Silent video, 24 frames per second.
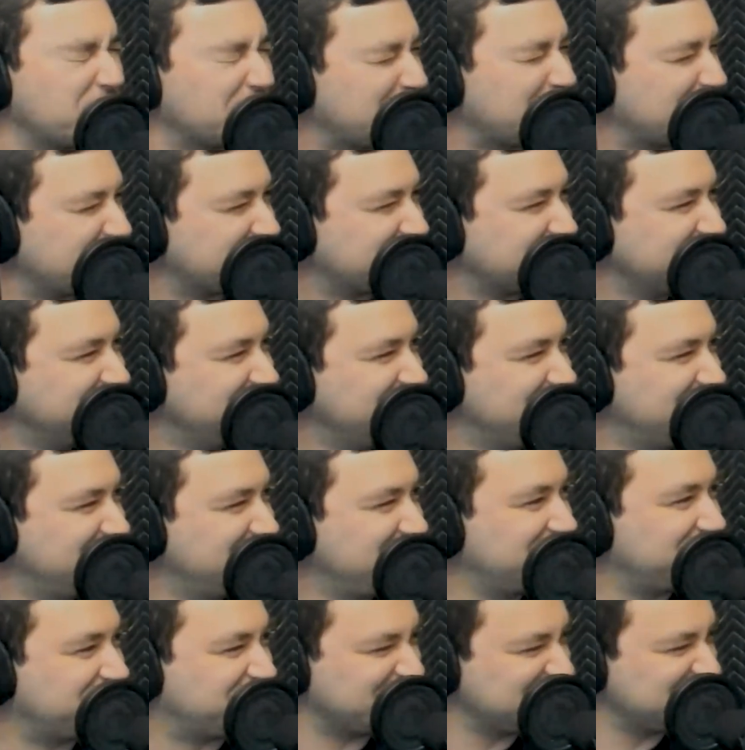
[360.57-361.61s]
Like,
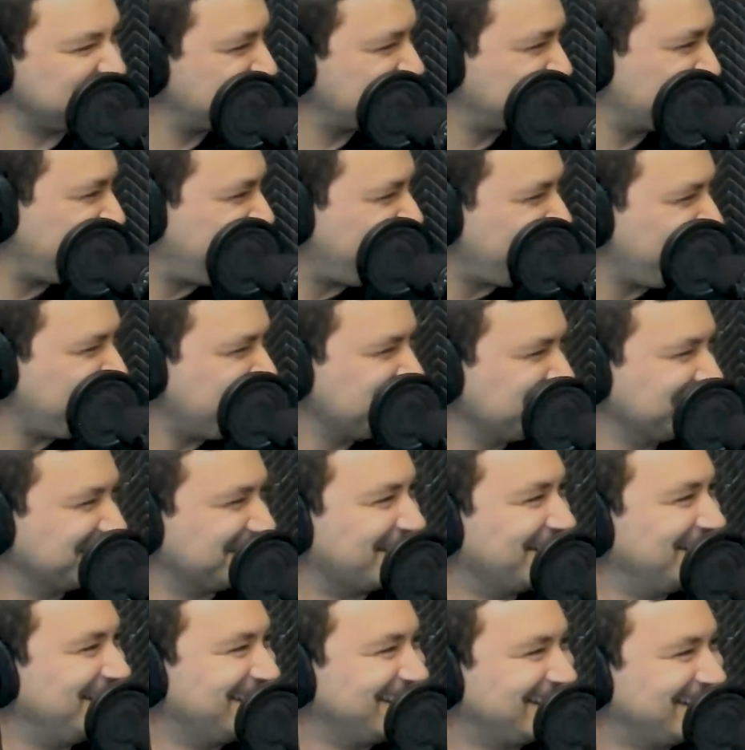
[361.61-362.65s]
fist fight?
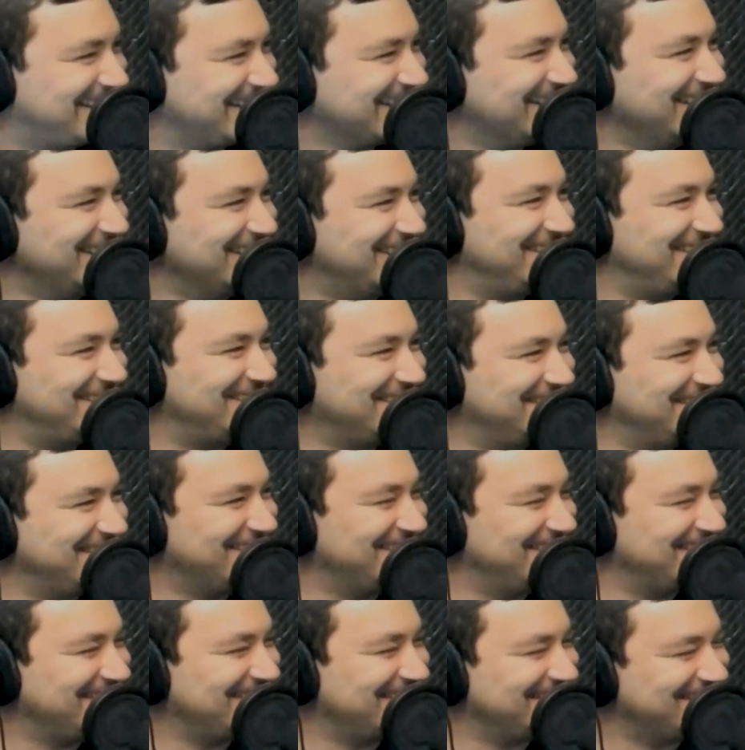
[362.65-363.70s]

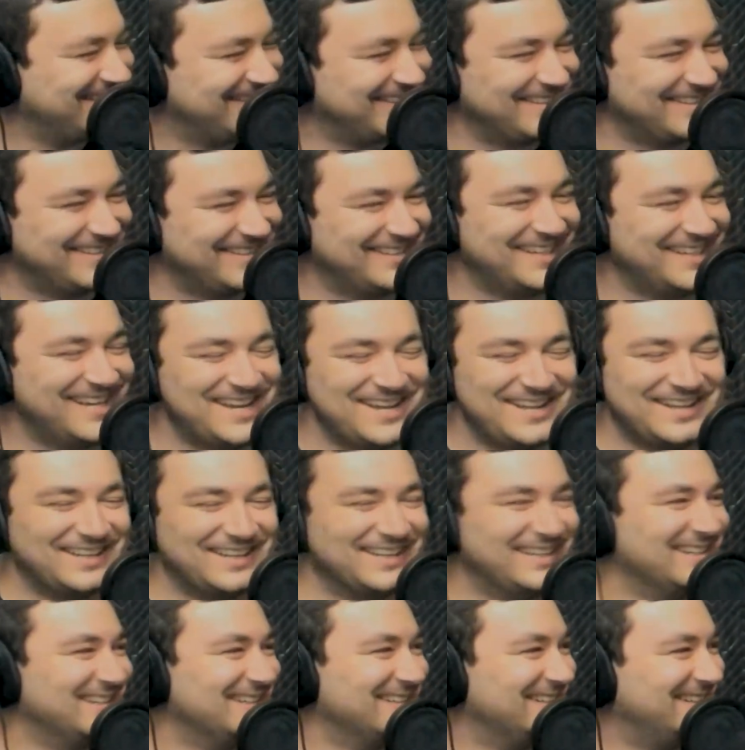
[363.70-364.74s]
like, he stole my
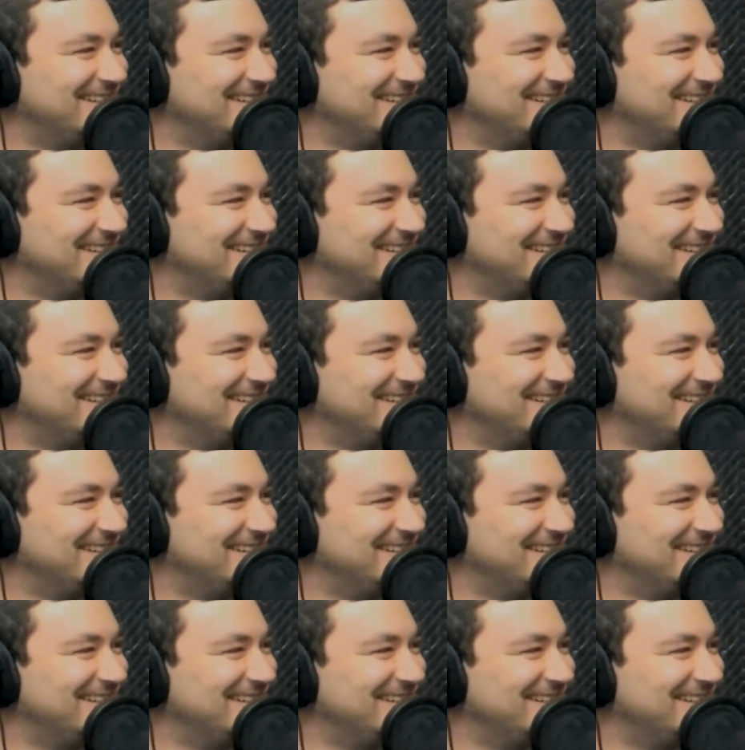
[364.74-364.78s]
girl.